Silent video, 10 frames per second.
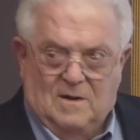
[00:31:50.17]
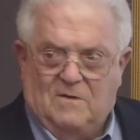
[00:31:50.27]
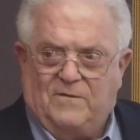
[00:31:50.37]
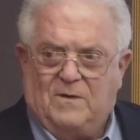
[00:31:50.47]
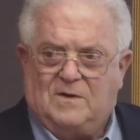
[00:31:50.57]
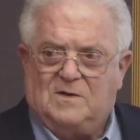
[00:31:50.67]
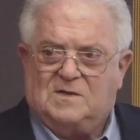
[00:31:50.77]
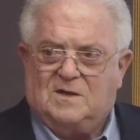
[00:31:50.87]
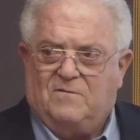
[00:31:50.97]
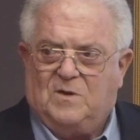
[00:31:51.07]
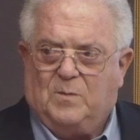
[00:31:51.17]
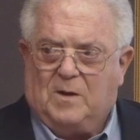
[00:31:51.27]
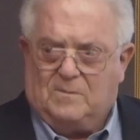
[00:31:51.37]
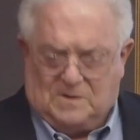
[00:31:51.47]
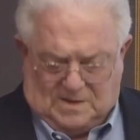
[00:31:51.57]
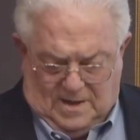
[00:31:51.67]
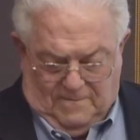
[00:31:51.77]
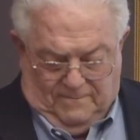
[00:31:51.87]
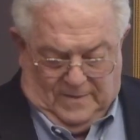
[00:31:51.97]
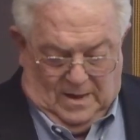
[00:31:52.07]
The focus of diplomacy
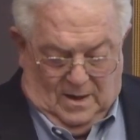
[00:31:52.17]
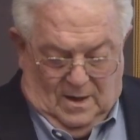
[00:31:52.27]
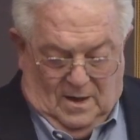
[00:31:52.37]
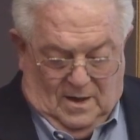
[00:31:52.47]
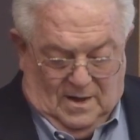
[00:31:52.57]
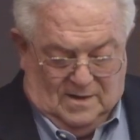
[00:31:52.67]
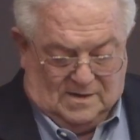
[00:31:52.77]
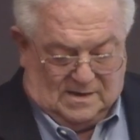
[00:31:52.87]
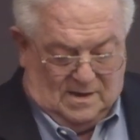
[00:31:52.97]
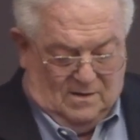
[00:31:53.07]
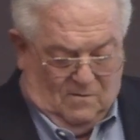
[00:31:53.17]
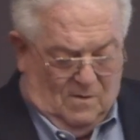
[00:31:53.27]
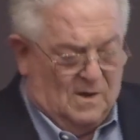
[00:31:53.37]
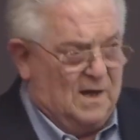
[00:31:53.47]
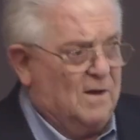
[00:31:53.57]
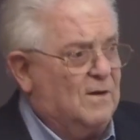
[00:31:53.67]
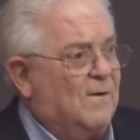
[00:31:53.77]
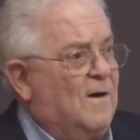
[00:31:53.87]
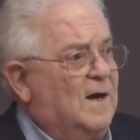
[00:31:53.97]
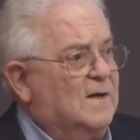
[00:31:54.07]
is the ruling
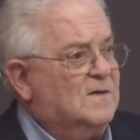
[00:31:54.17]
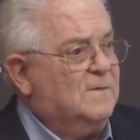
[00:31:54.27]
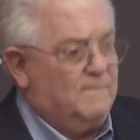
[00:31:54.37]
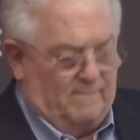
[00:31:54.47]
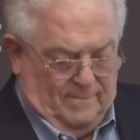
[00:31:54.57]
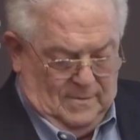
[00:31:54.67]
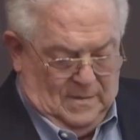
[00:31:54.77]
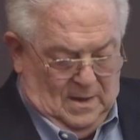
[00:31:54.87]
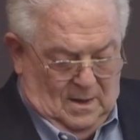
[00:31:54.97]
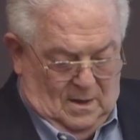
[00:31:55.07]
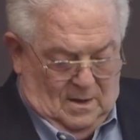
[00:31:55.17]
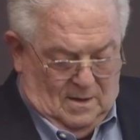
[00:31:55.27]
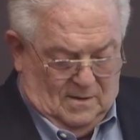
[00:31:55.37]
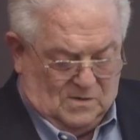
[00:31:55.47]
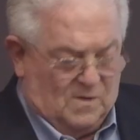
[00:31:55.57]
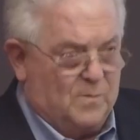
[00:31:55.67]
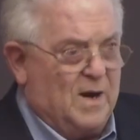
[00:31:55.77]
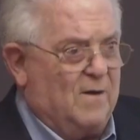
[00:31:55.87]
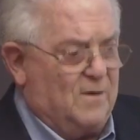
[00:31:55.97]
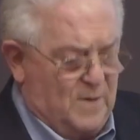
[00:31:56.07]
authorities those with the
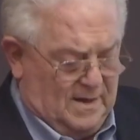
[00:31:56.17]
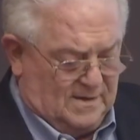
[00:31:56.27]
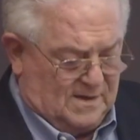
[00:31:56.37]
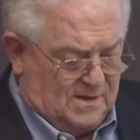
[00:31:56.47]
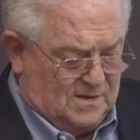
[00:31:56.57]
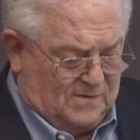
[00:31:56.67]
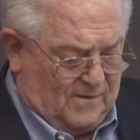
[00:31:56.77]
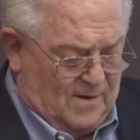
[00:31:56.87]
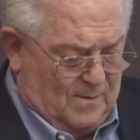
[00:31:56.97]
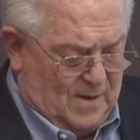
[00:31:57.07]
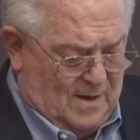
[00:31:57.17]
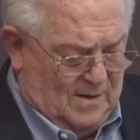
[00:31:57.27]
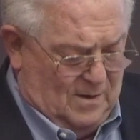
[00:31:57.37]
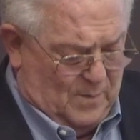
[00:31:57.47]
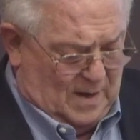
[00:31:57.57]
power to make decisions for their, po their